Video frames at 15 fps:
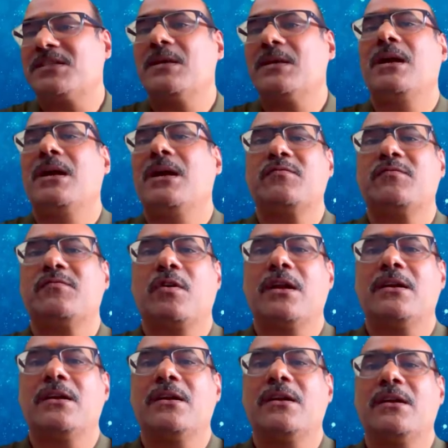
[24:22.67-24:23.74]
radars for our
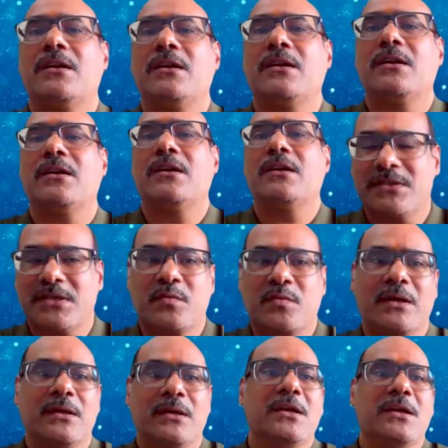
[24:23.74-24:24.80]
end users as well.
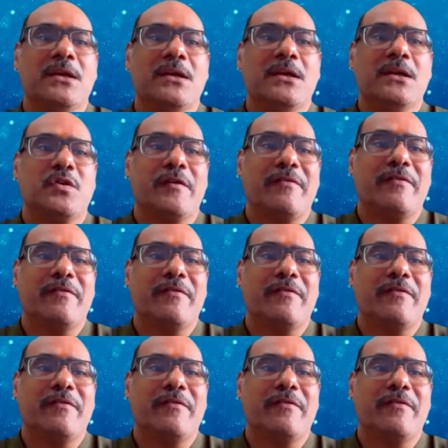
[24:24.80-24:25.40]
So